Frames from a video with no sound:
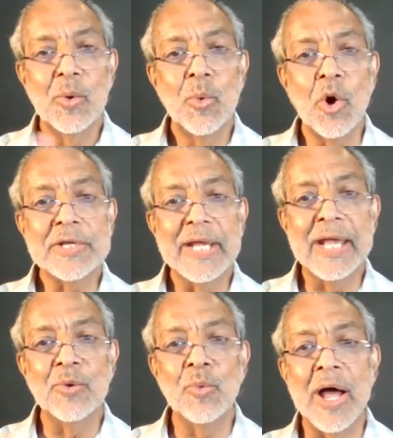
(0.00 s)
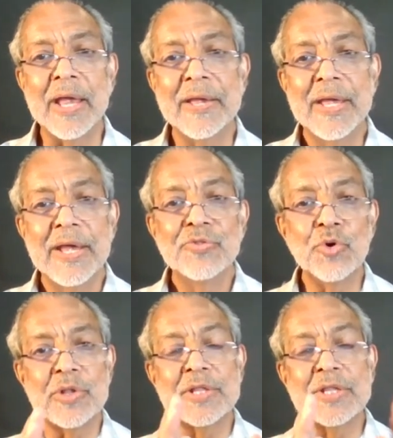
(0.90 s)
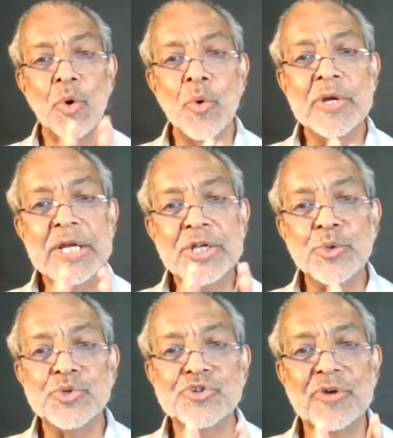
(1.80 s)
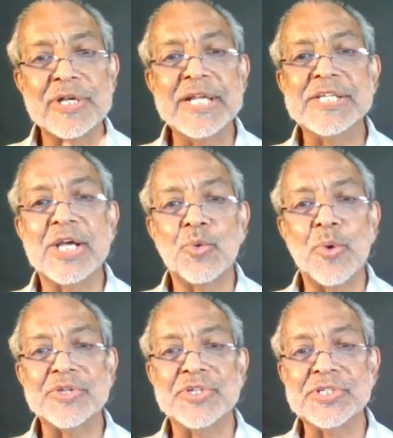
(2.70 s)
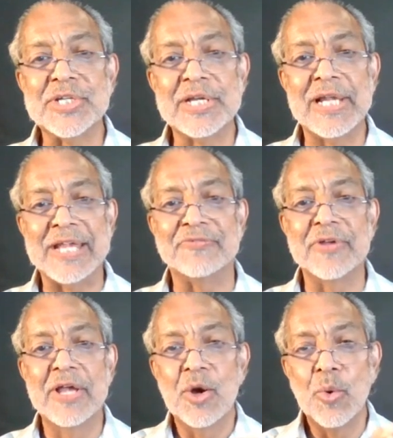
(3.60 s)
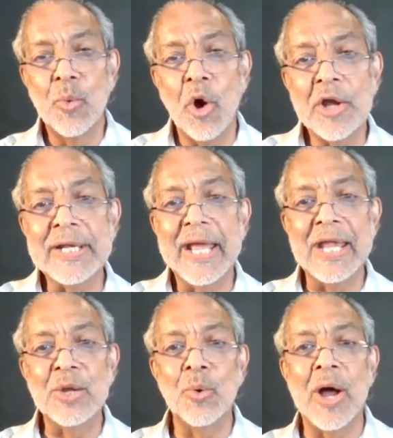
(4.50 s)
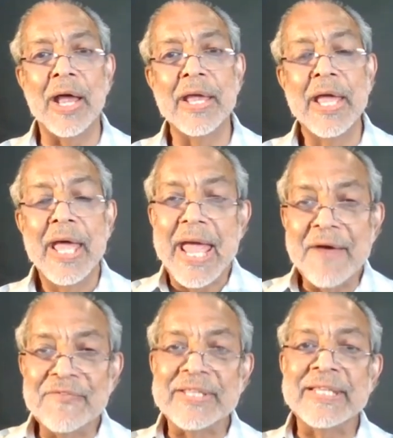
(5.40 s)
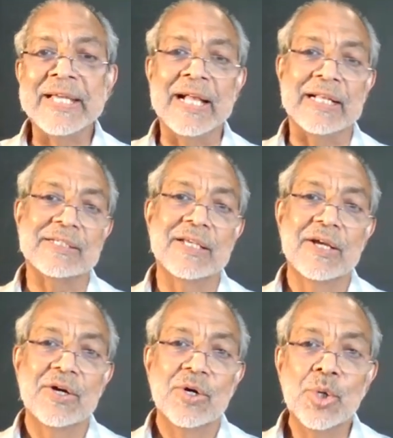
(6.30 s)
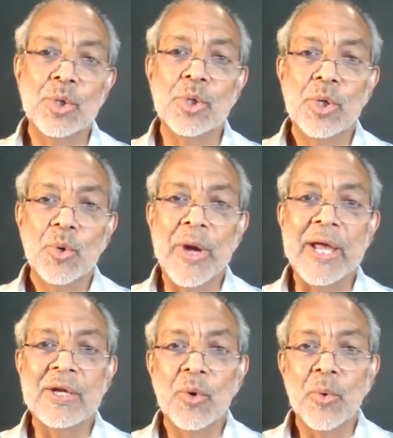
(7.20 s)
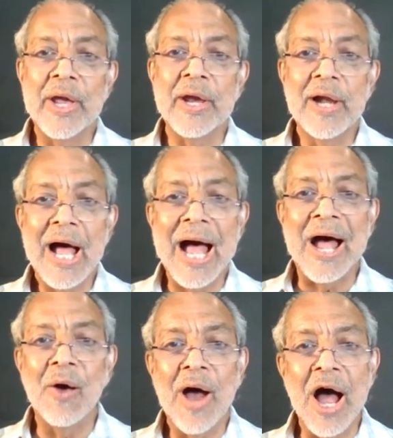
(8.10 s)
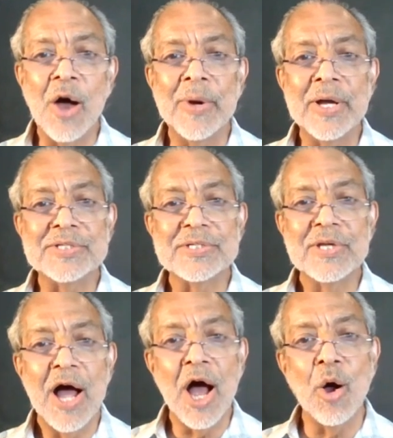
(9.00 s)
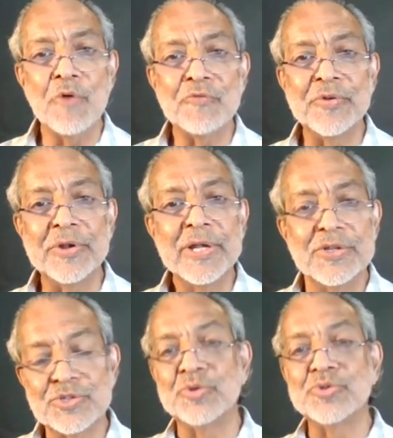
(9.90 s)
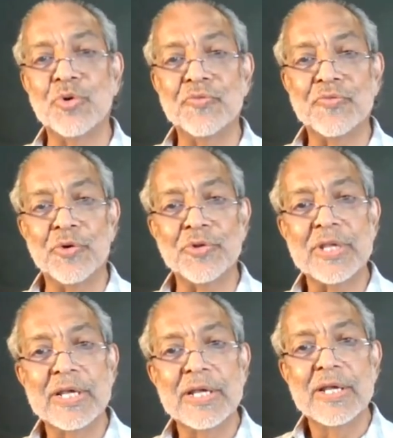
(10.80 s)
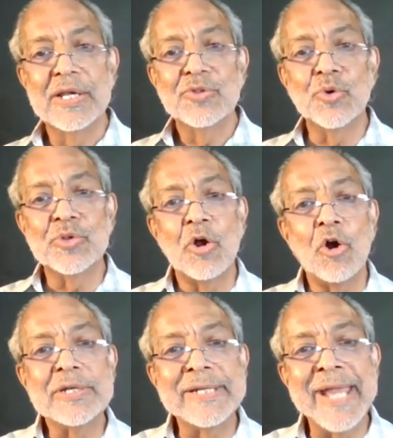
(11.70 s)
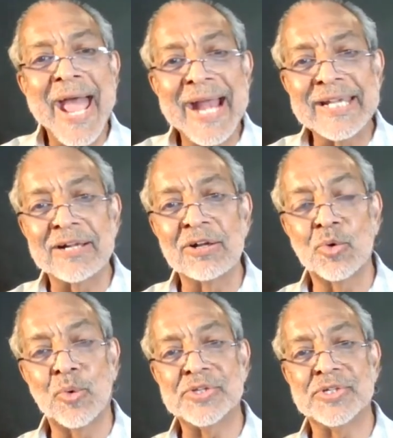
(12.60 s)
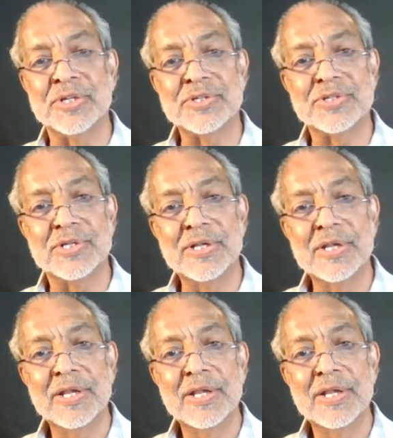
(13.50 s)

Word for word: What and why? Those are the only two strategic questions in life. What and why? Everything else, who, when, where, how, how much, how often, so on and so forth, those are all tactical questions.